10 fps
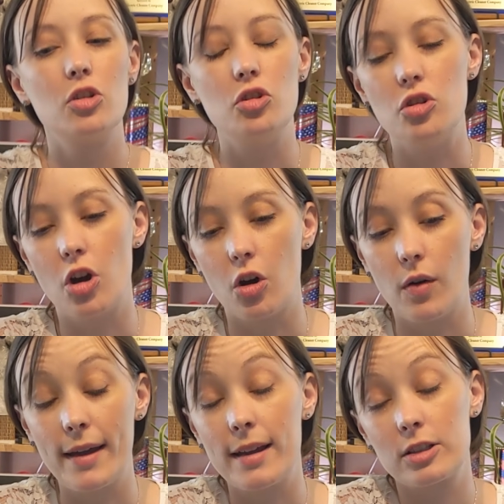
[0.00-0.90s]

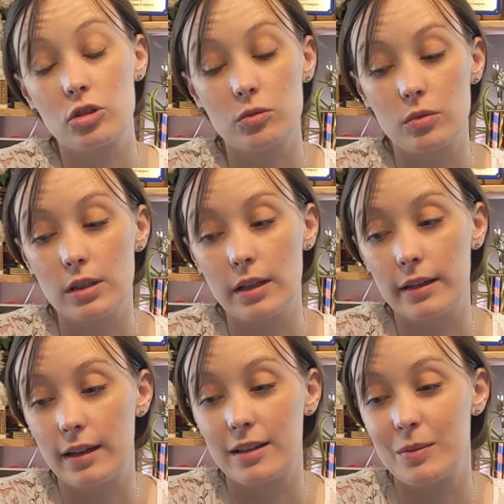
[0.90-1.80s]
No, I actually really
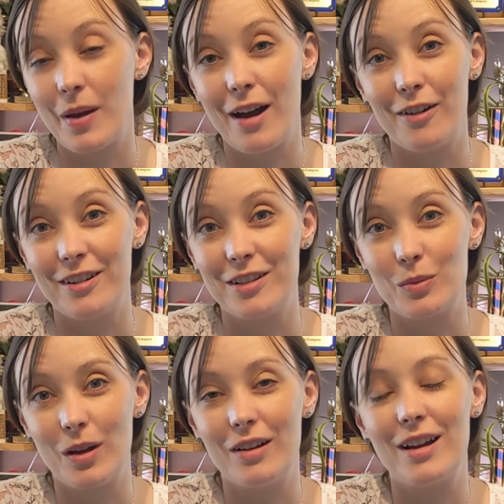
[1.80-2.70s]
like X-Power
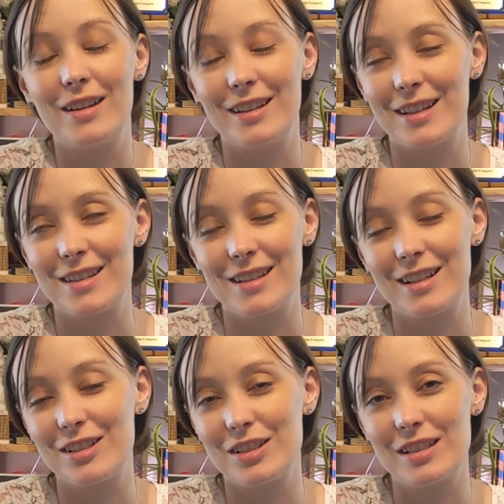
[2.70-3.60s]
as well. Like I said,
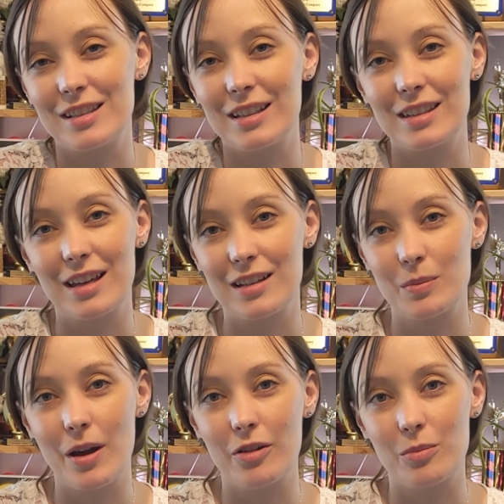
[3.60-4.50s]
I just didn't like the
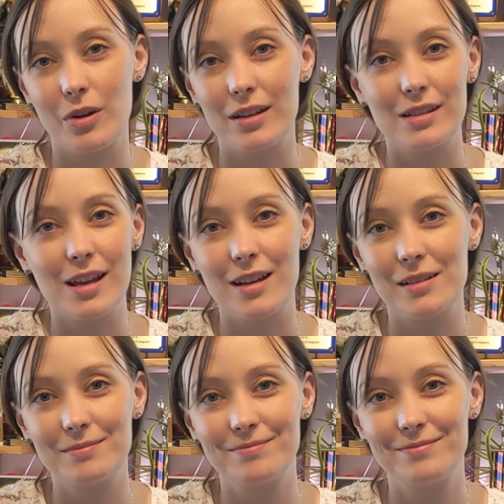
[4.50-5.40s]
X-Power price tag.
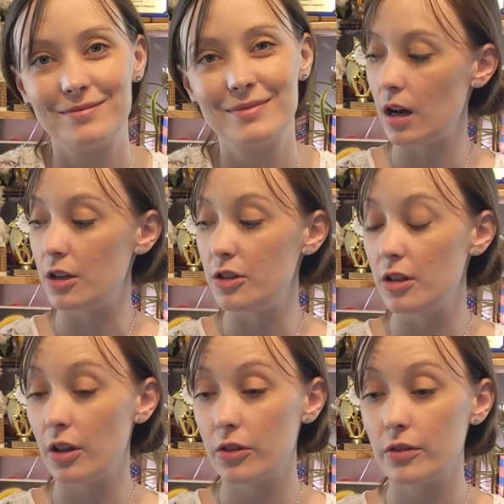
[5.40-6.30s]

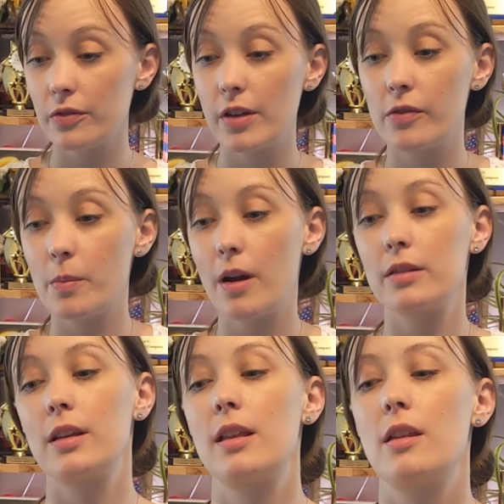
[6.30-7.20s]
Another favorite
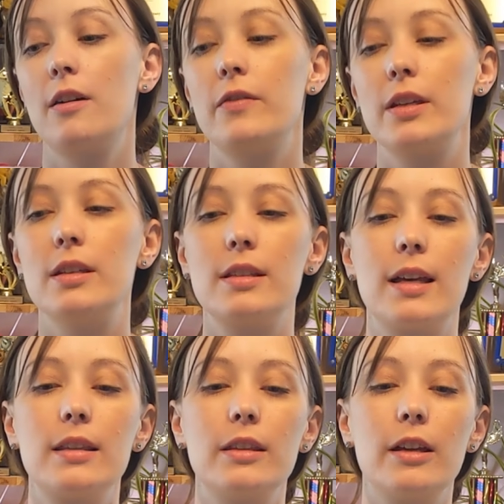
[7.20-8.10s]
part that I love is
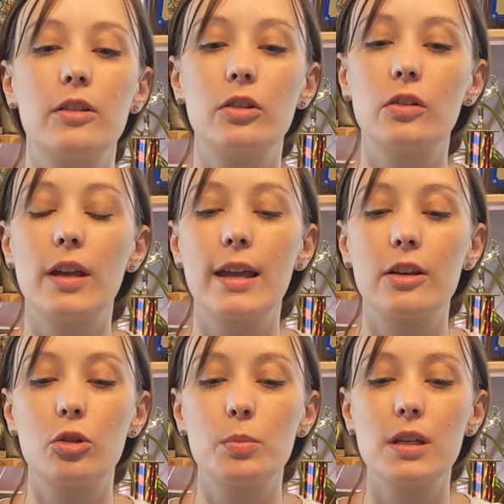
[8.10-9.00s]
that their little
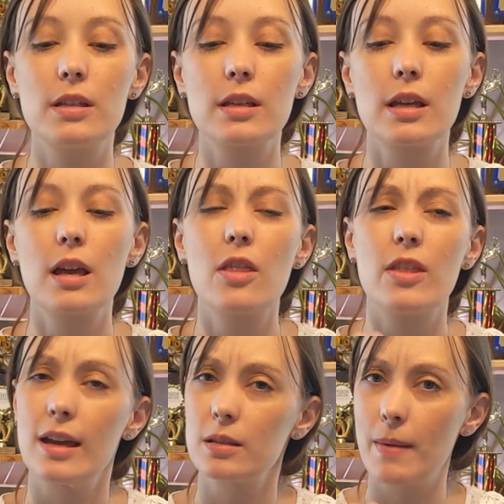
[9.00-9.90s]
handle piece,
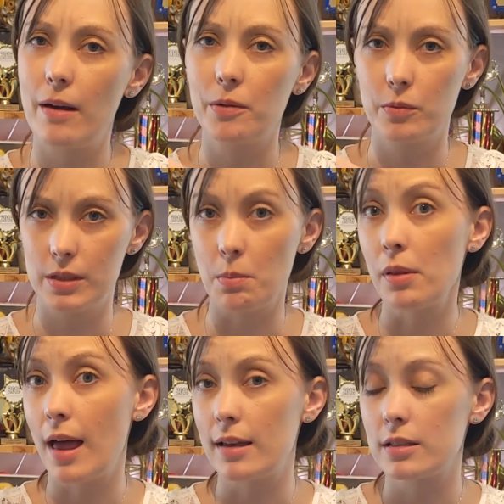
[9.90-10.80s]
the X-Power was a
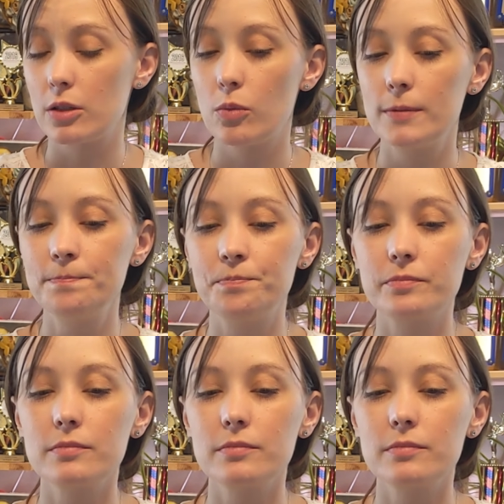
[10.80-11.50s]
plastic one.